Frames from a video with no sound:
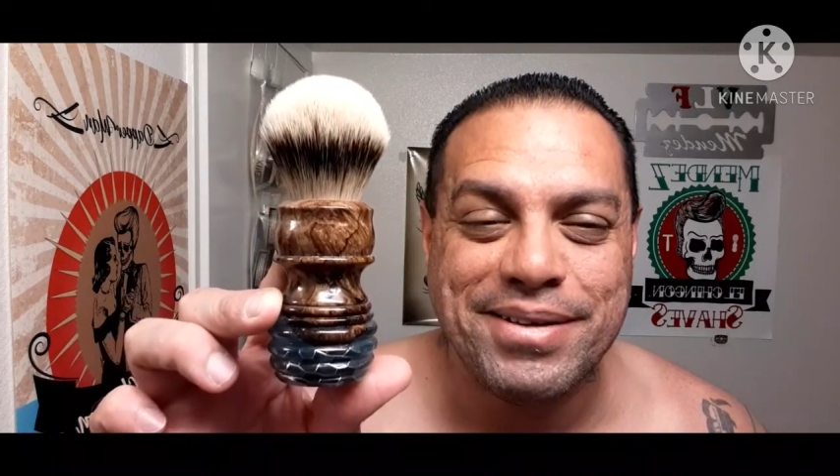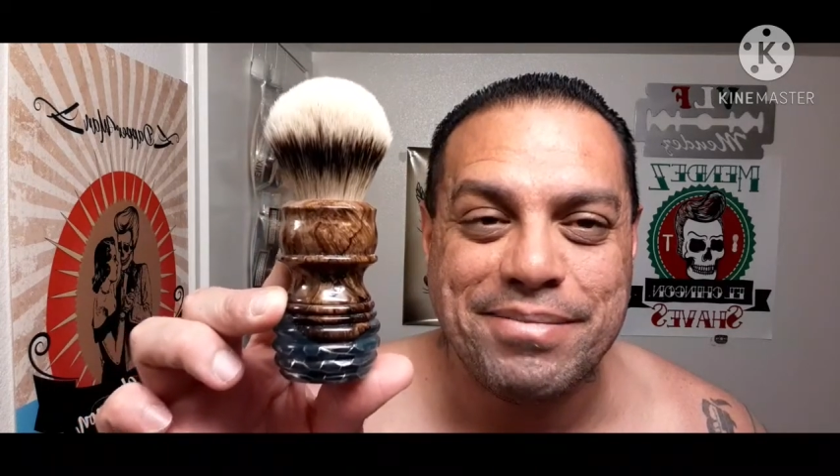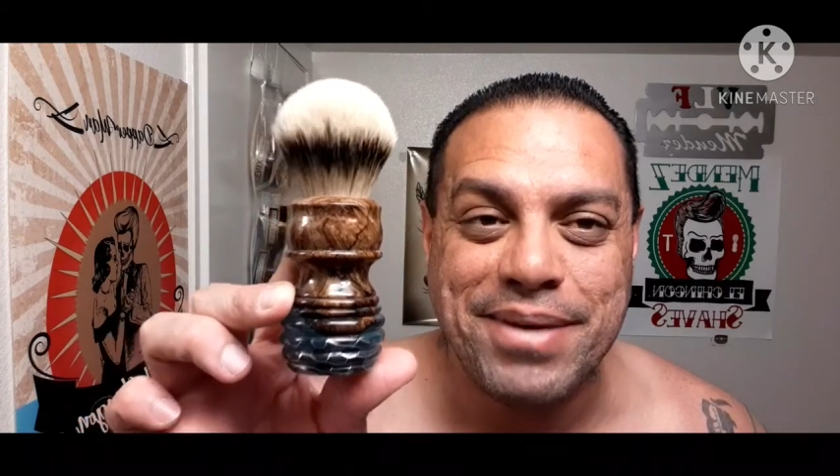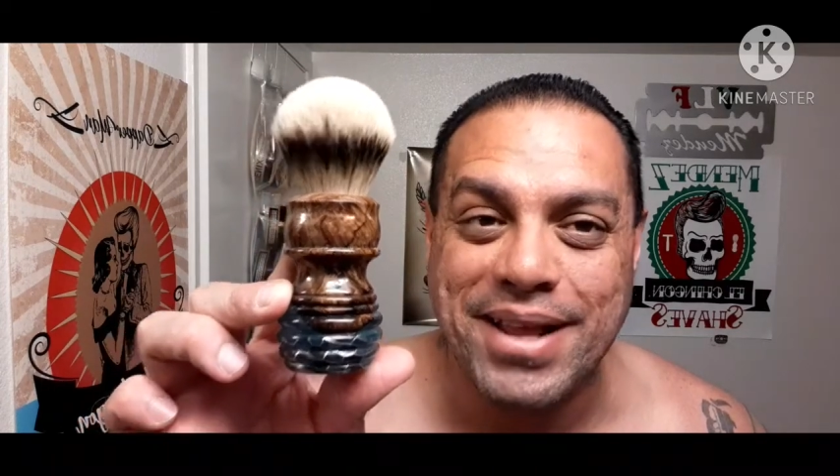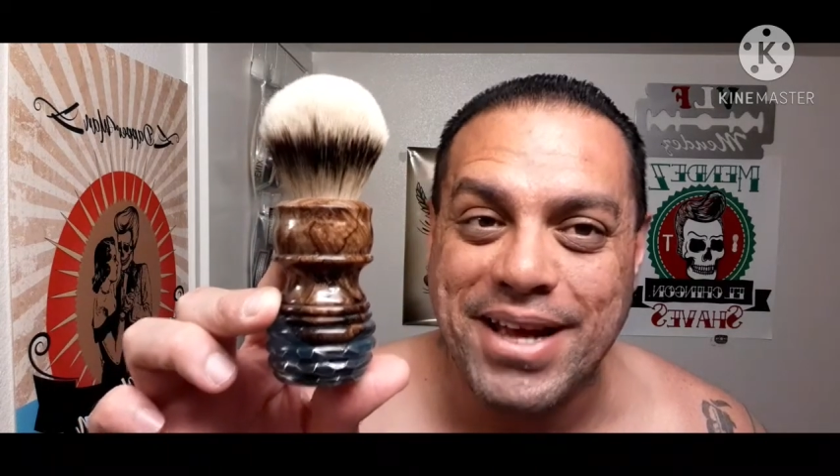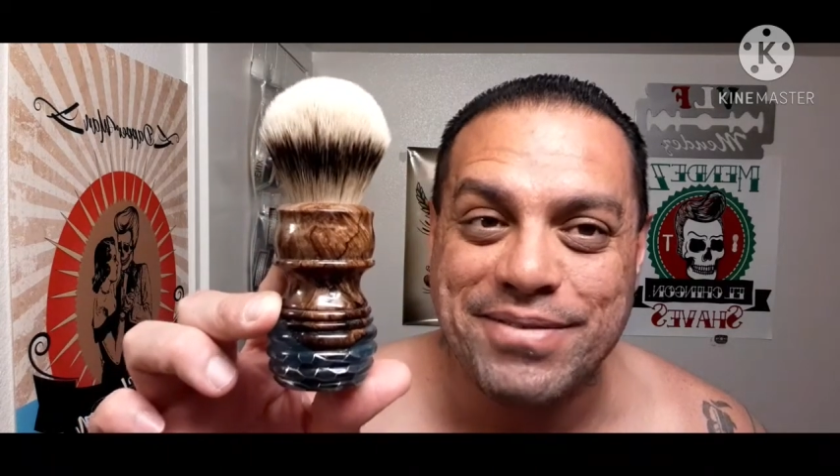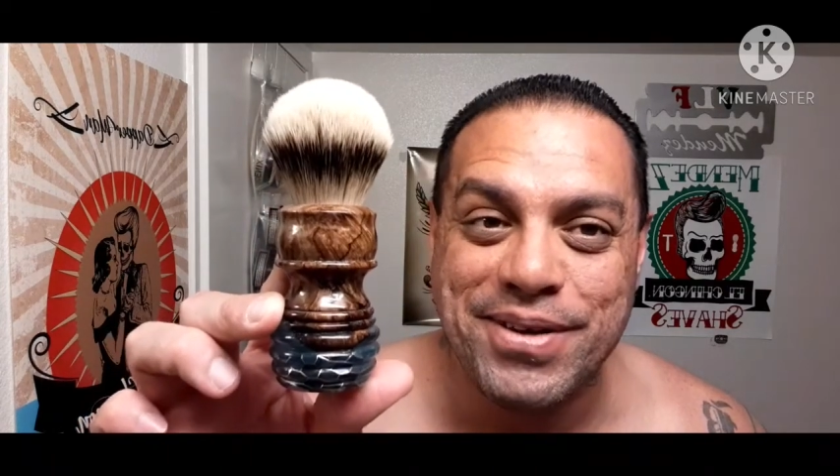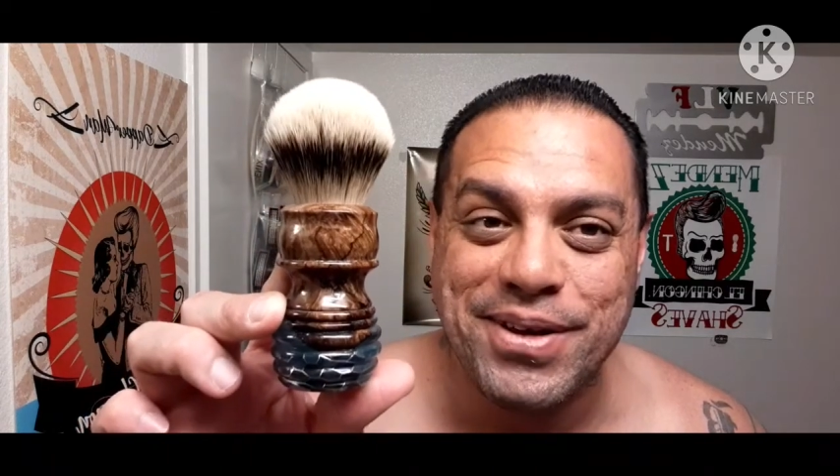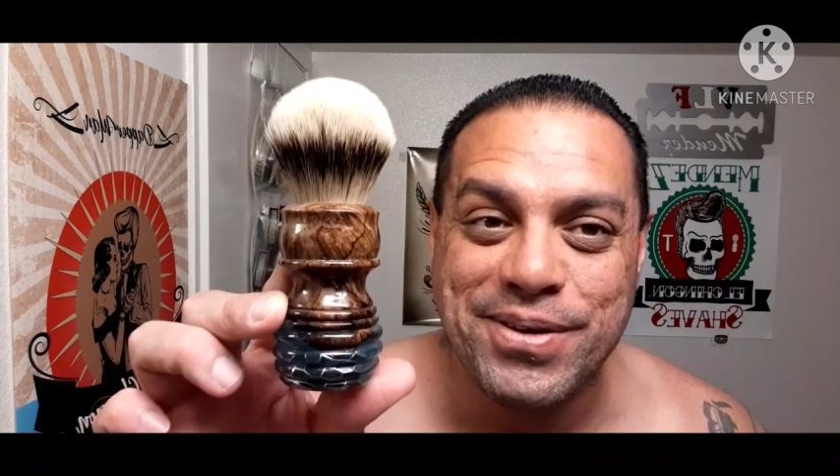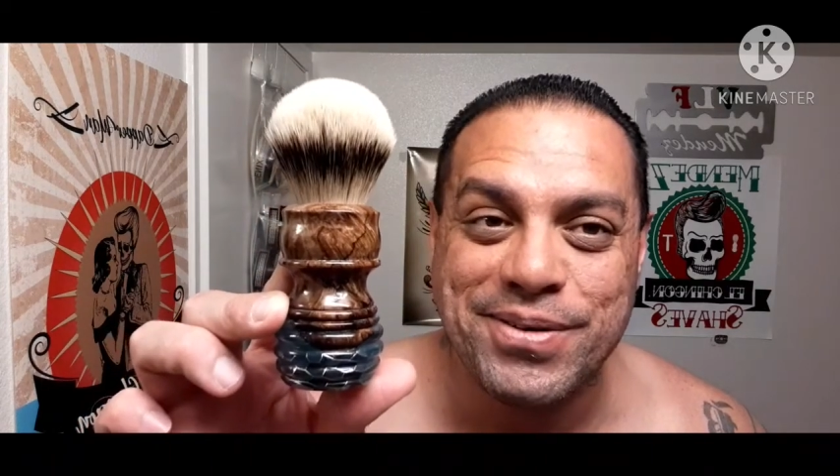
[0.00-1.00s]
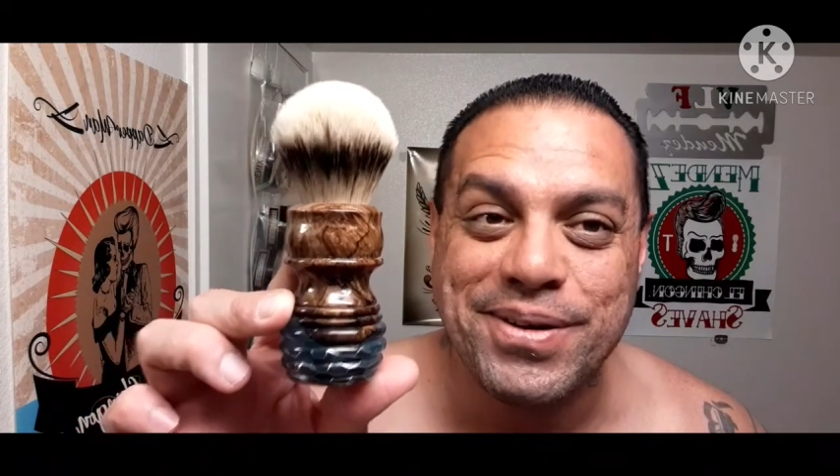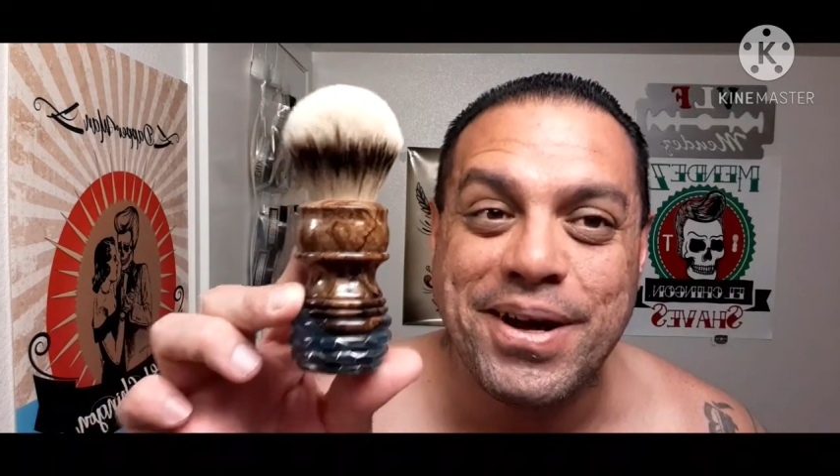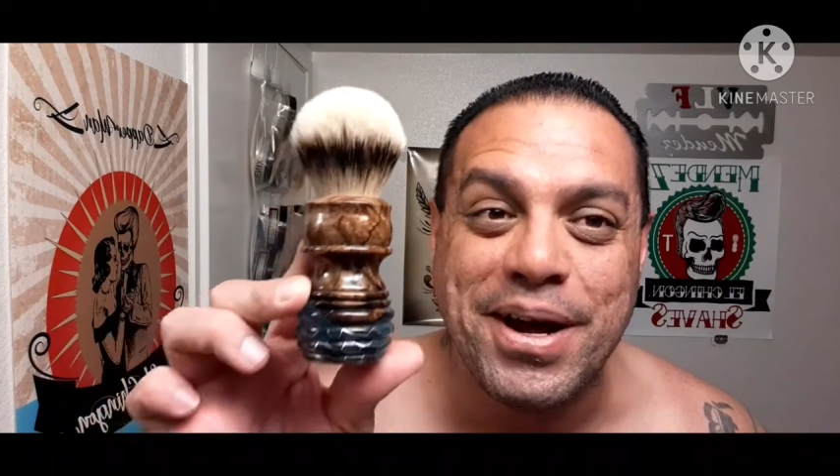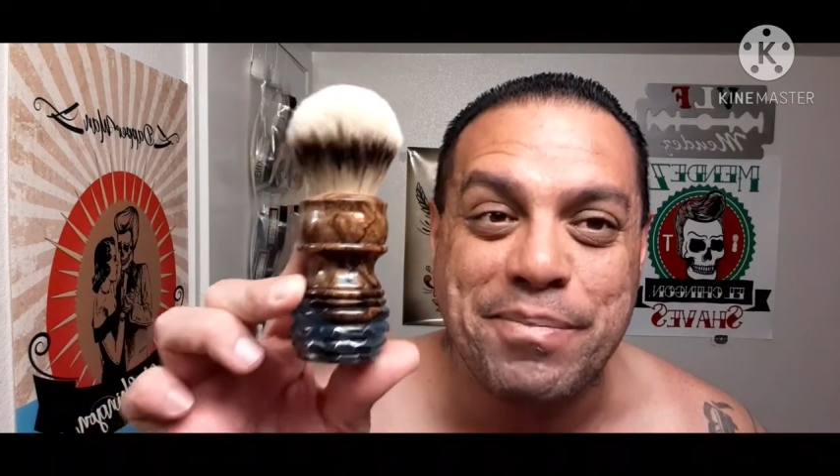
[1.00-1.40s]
my last video, I